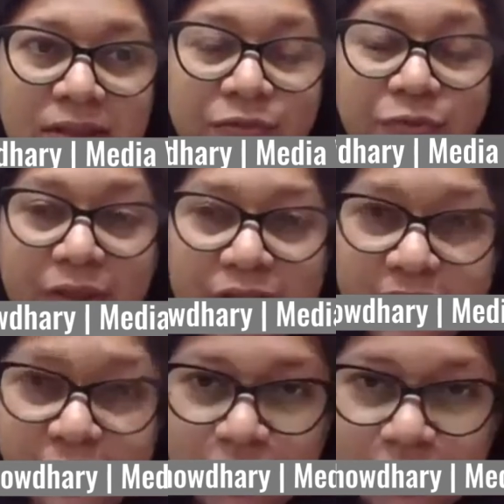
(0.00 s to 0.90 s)
the
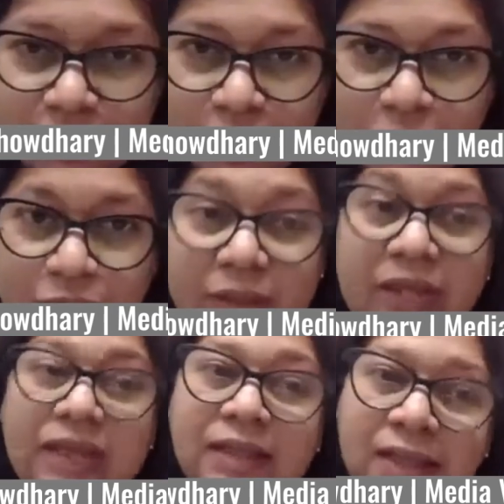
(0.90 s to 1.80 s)
features of the software
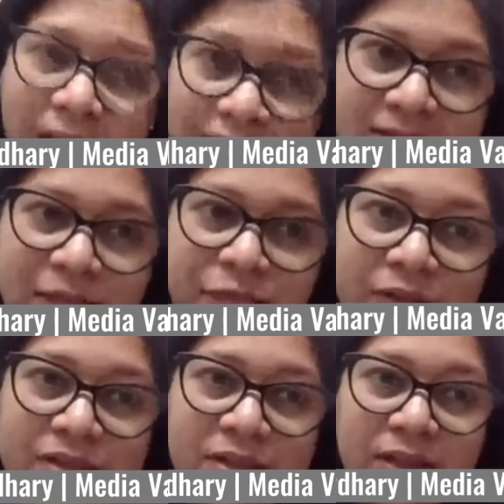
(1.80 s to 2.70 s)
in case the
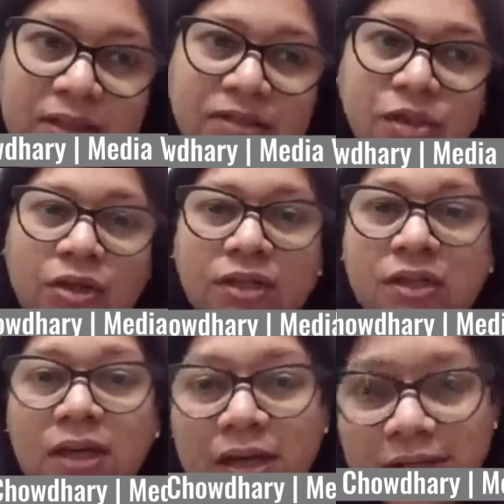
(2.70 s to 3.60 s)
feature has got a
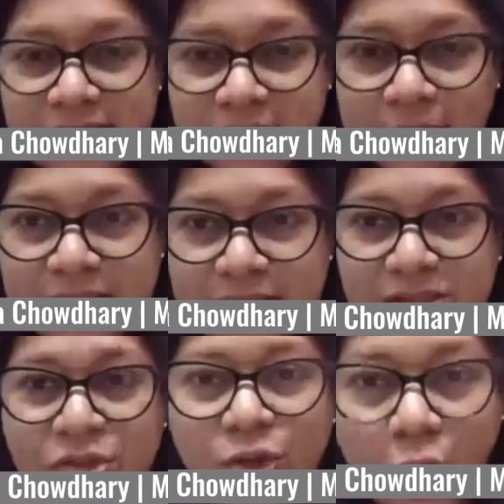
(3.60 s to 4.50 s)

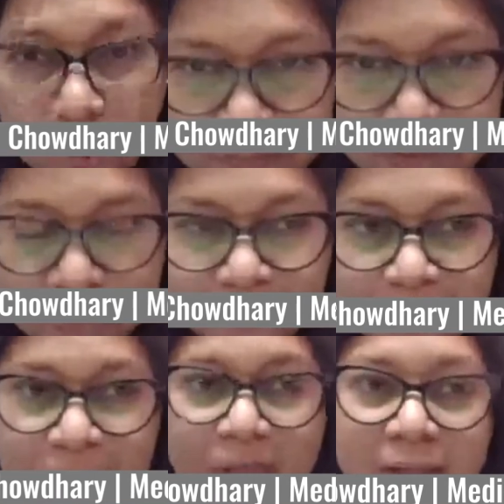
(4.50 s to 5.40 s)
customization option.
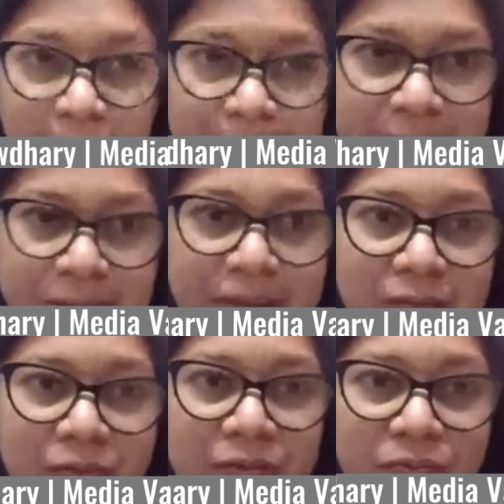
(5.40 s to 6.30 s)

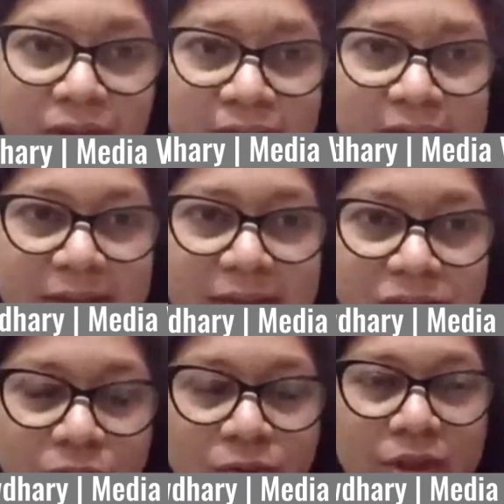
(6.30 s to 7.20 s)
Typically, when we did the
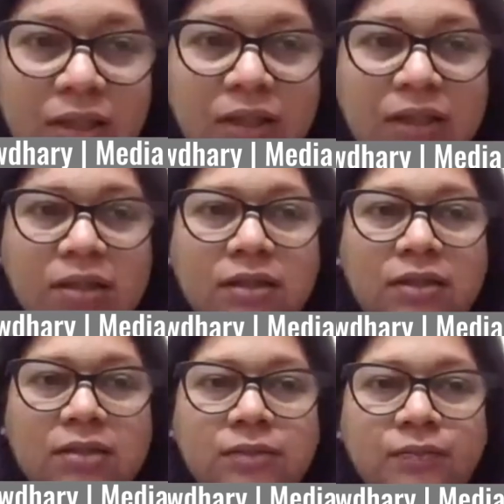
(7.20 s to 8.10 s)
story,
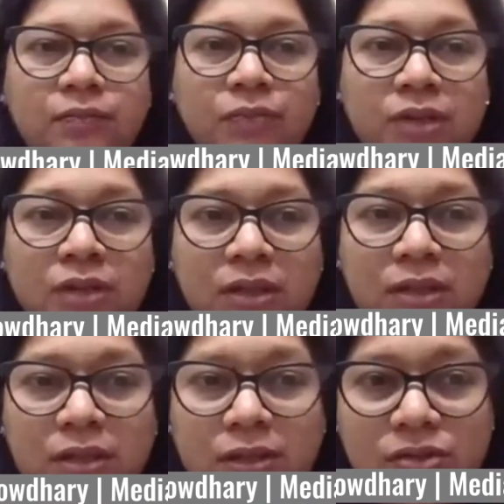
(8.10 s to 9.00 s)

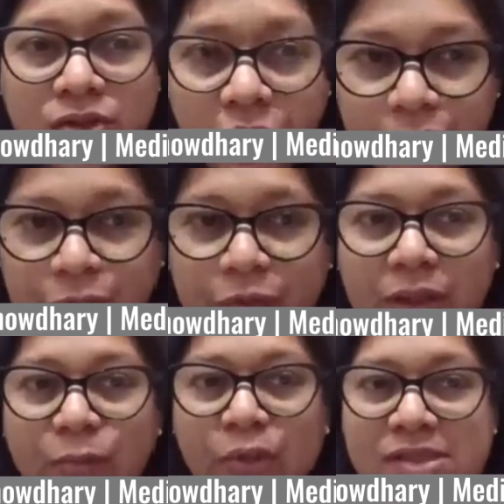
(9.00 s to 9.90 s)
the
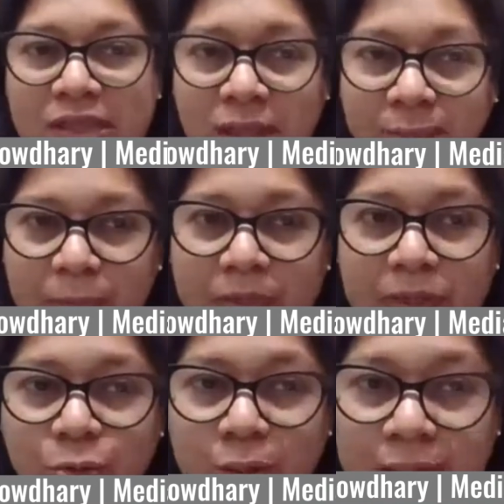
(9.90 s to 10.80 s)
software was capable
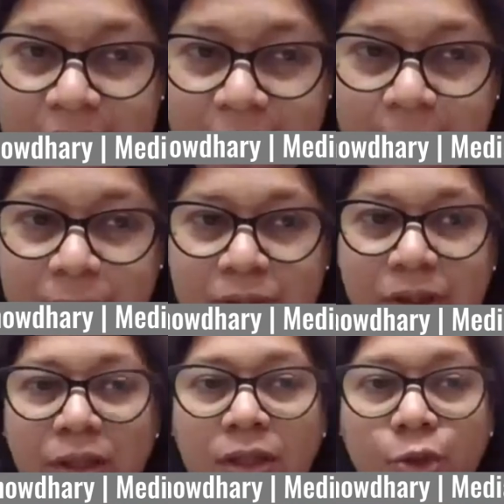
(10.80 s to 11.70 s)
to adapt
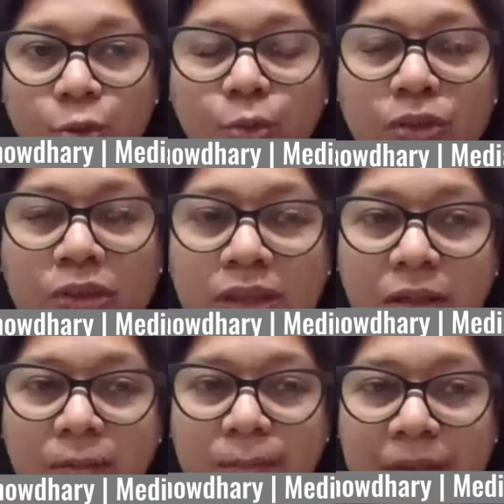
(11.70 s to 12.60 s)
to
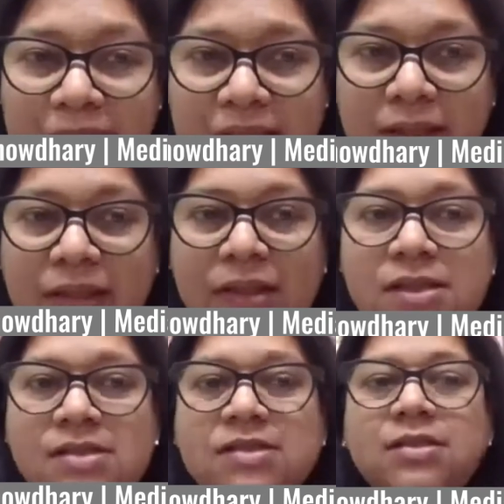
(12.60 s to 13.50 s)
the Middle
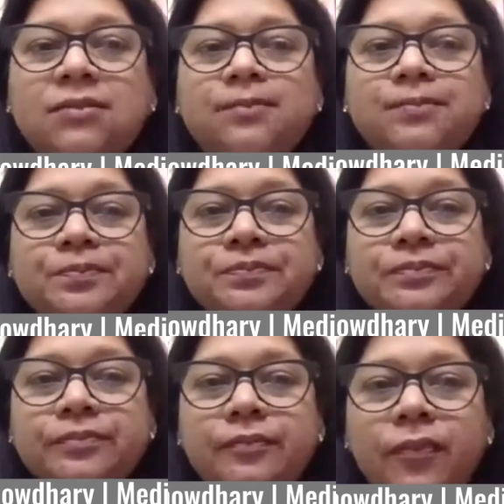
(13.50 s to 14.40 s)
East,
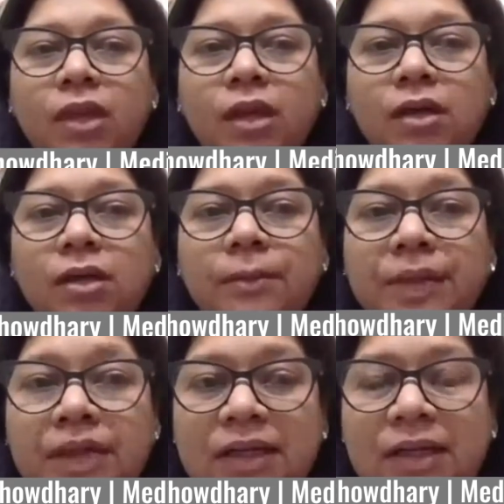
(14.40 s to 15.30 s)

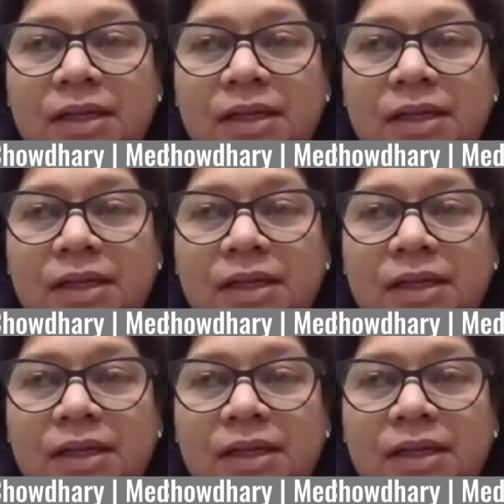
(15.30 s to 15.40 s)
what do